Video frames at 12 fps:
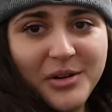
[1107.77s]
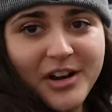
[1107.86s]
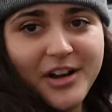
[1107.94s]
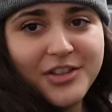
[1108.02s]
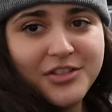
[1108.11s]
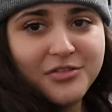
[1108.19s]
We
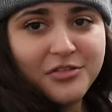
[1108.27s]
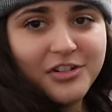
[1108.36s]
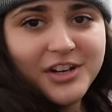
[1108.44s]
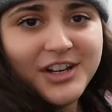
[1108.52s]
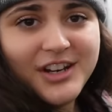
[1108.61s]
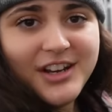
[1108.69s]
got
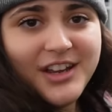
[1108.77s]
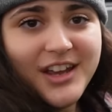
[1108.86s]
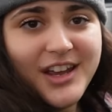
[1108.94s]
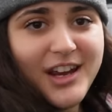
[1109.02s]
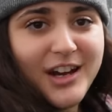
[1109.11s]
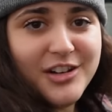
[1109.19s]
3
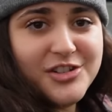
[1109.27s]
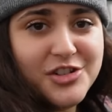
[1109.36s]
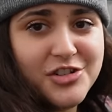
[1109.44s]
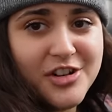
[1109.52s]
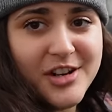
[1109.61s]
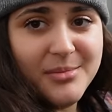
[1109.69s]

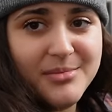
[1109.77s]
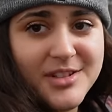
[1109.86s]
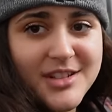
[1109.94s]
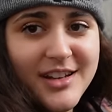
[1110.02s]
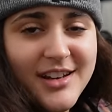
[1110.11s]
Airstreams.